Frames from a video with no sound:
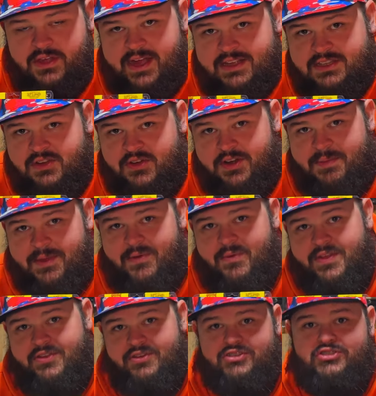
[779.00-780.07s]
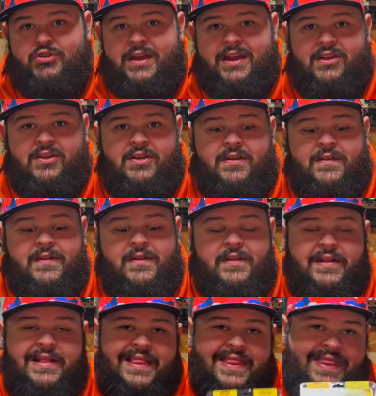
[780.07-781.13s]
it's going to be with your trailer.
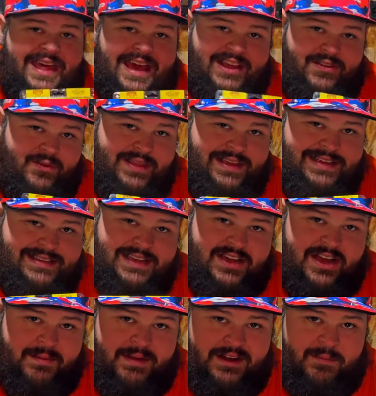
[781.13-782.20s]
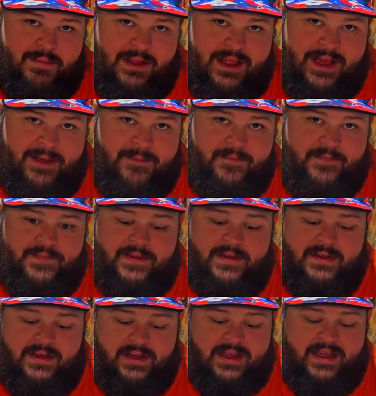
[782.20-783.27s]
That's where these can come into play.
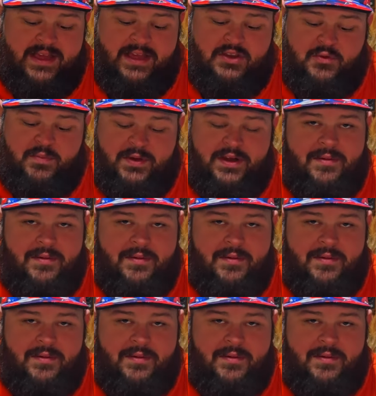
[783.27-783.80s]
Again, you put